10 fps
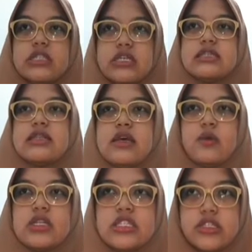is
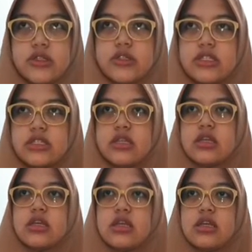language use.
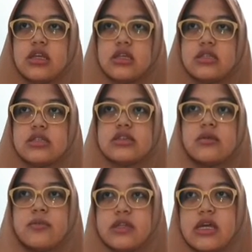In this
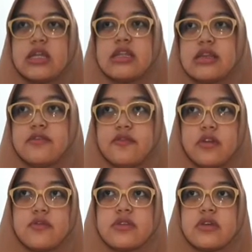component, it
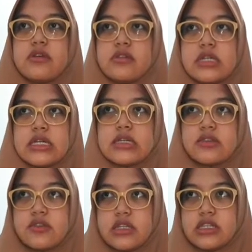involves correct
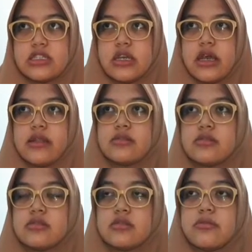usage and
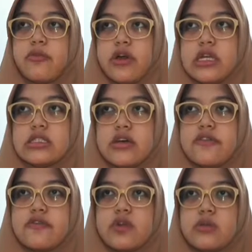point
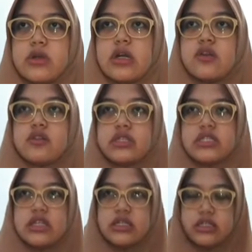of grammar or
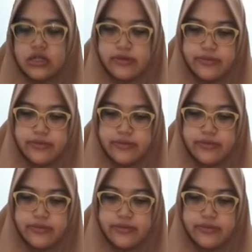structure.